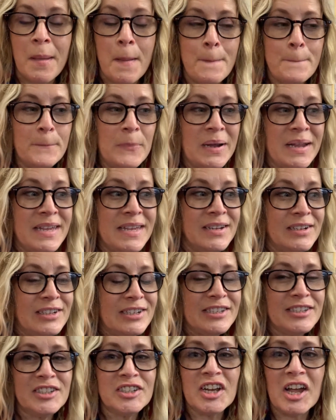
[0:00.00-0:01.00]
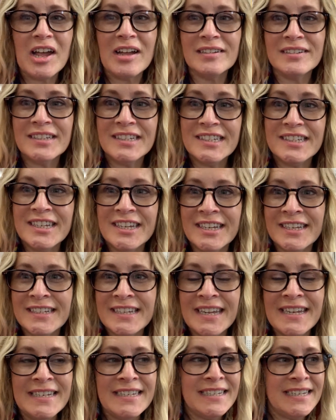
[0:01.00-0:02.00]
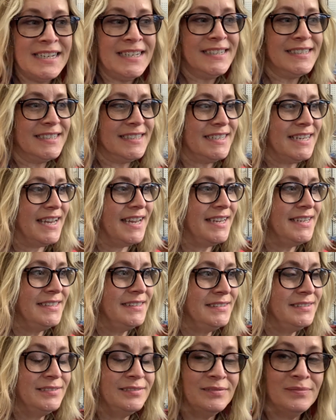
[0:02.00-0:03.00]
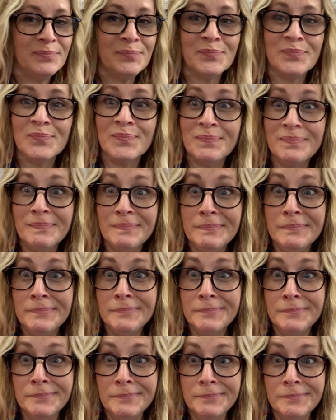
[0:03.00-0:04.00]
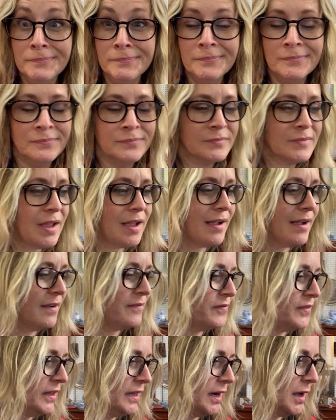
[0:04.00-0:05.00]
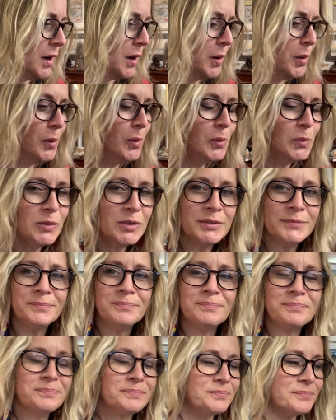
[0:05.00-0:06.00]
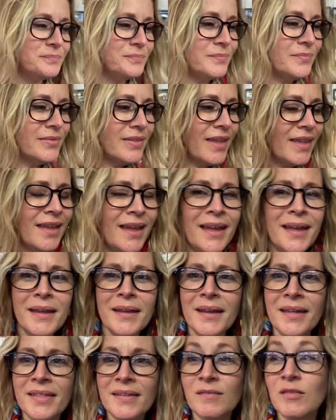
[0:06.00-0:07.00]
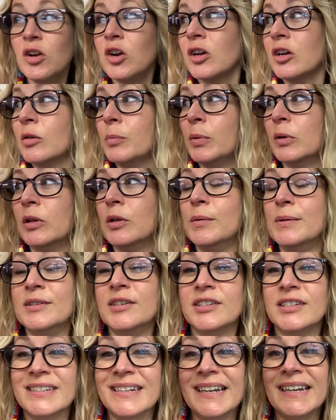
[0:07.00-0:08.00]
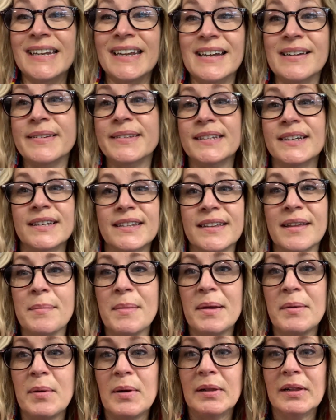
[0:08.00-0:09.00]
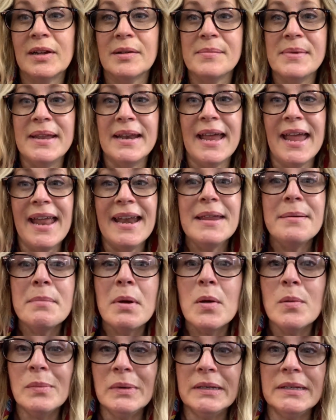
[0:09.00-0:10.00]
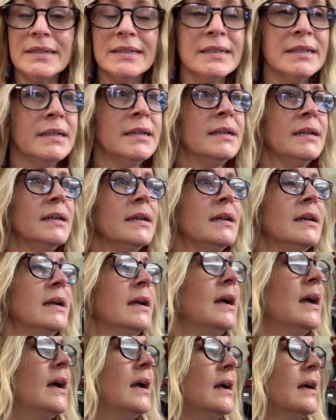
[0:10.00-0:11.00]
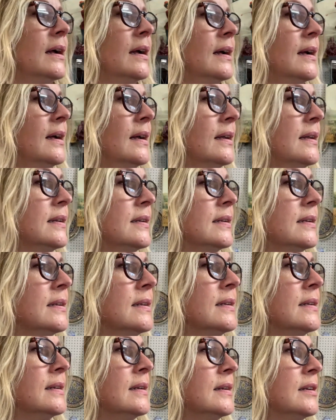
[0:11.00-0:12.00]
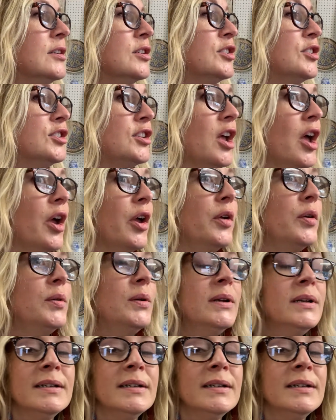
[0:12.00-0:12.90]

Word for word: My youngest child turned eighteen today. Mm, I feel old. Uh, I've got a couple who are just standing outside, they may well come in at any moment. Uh, so